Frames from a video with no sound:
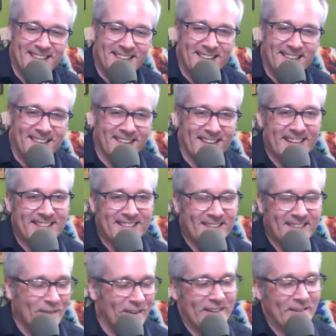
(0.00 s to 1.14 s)
All right.
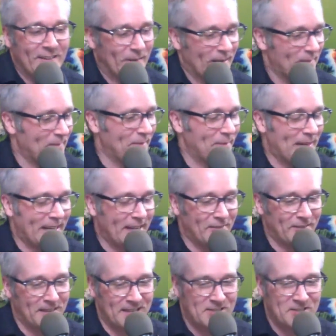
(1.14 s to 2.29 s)
Well, I know what I'm making
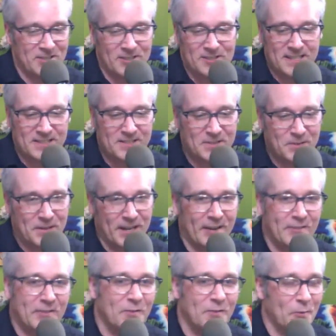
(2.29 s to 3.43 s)
for next year's A2 CAF